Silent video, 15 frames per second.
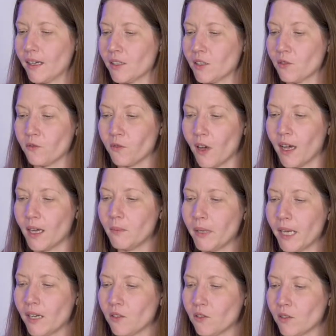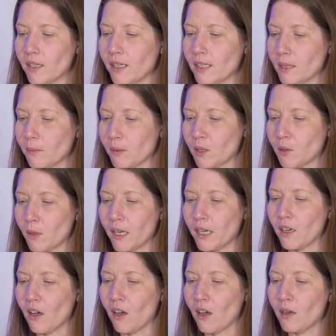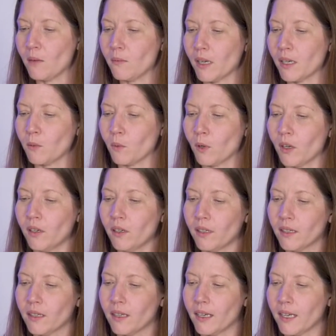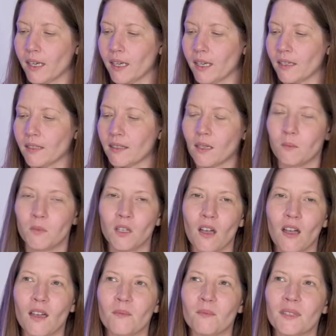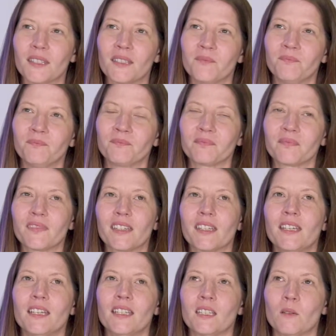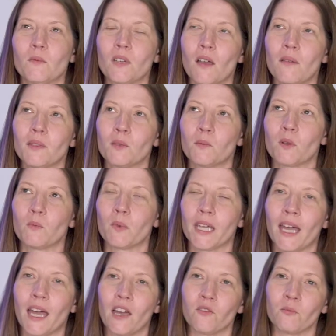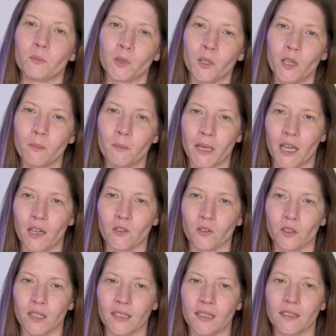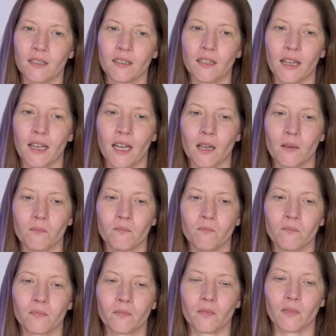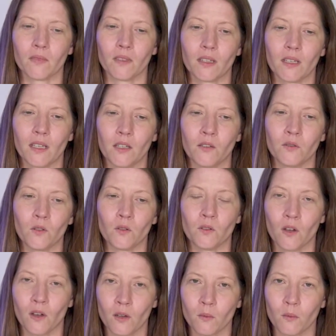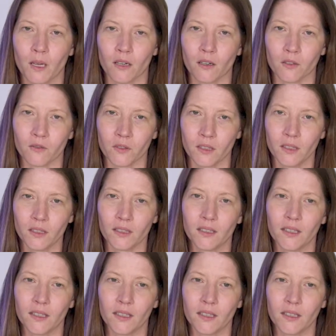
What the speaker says: Define boundaries between home and work. Sometimes when we have blurred boundaries, if you're not aware of it,